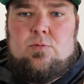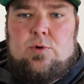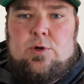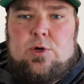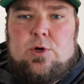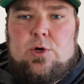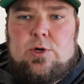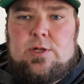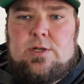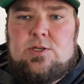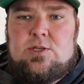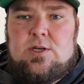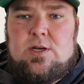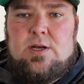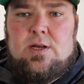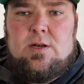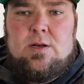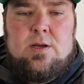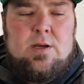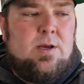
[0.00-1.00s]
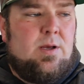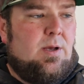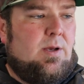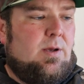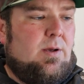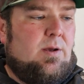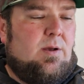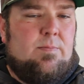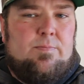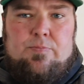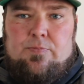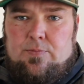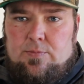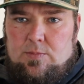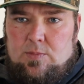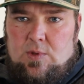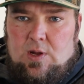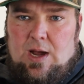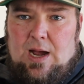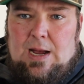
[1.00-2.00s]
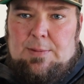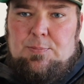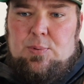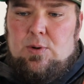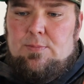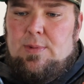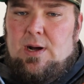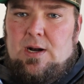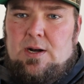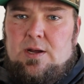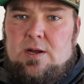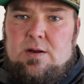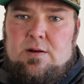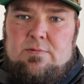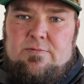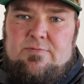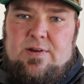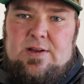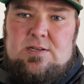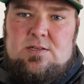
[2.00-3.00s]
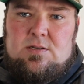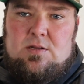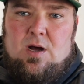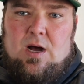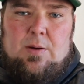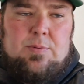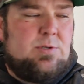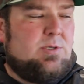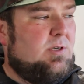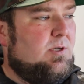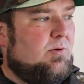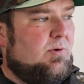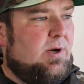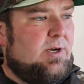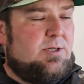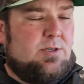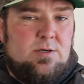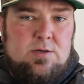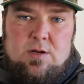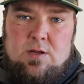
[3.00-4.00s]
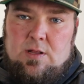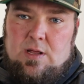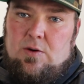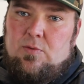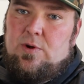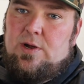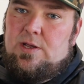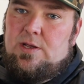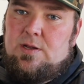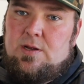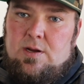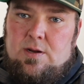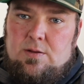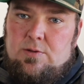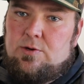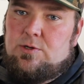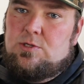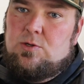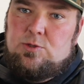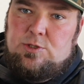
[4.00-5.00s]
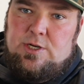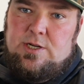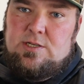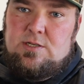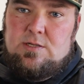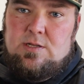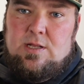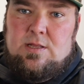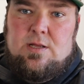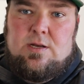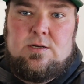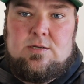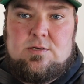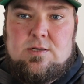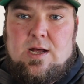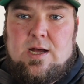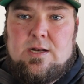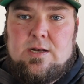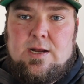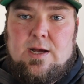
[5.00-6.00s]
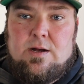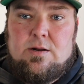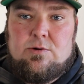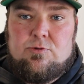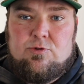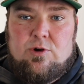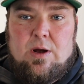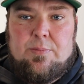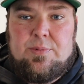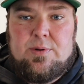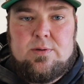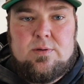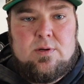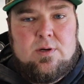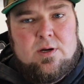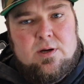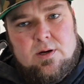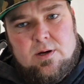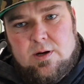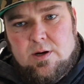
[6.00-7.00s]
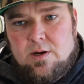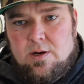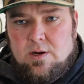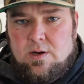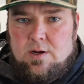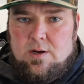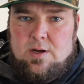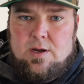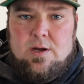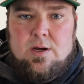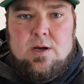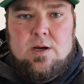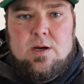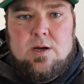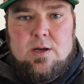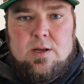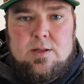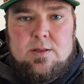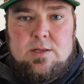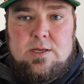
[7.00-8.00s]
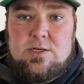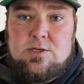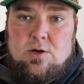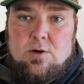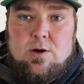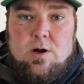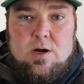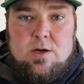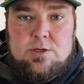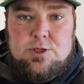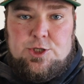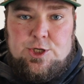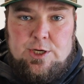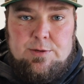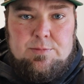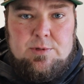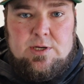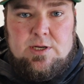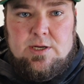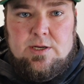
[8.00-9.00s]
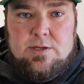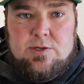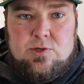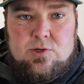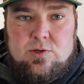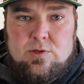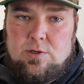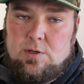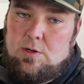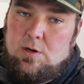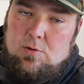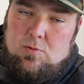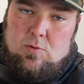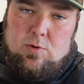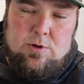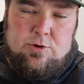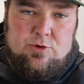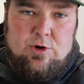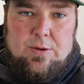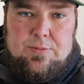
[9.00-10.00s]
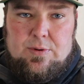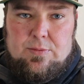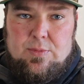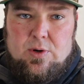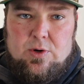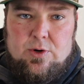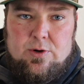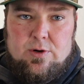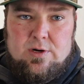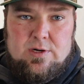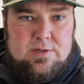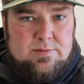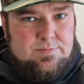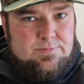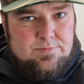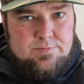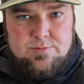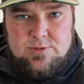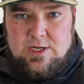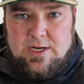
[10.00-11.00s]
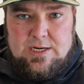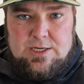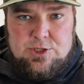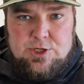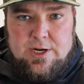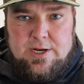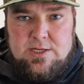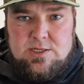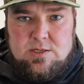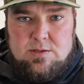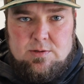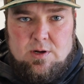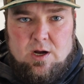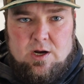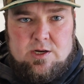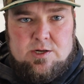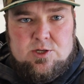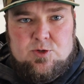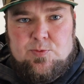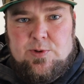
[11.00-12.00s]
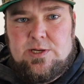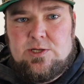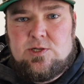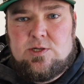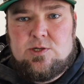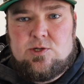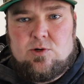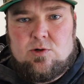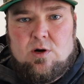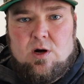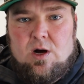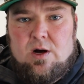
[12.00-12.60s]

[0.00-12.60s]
We can hook this in. I put mine in facing the opposite direction. That way there's no chance of that thing sliding out and dropping. These are not cheap kits. You don't want to drop your motor and take a chance at knocking the speed sensor